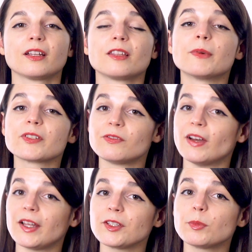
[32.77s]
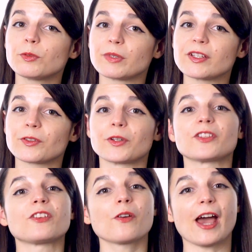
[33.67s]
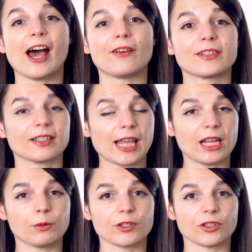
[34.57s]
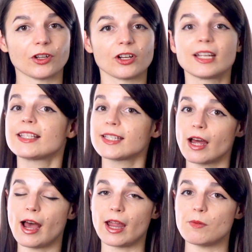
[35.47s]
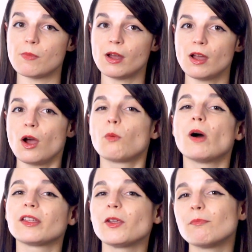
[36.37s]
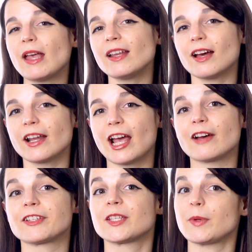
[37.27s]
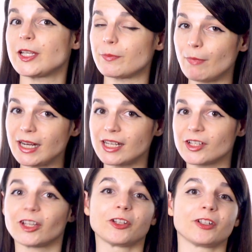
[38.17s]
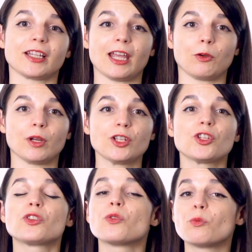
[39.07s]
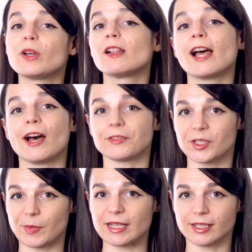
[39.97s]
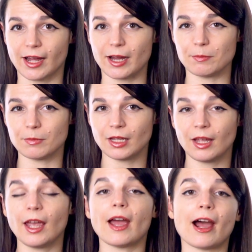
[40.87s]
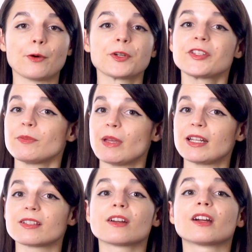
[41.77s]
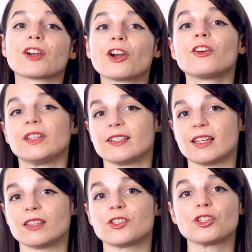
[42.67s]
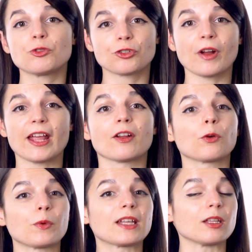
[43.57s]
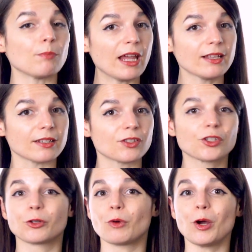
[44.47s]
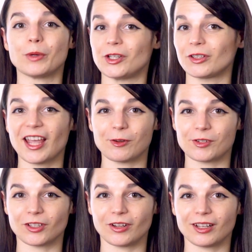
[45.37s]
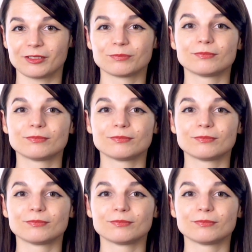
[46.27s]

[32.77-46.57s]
The most valuable resource you have as a language learner is time. While you may not have to spend money to learn a language, you will have to spend time. Hours and minutes are a currency that you trade on a weekly basis to grow in your language learning.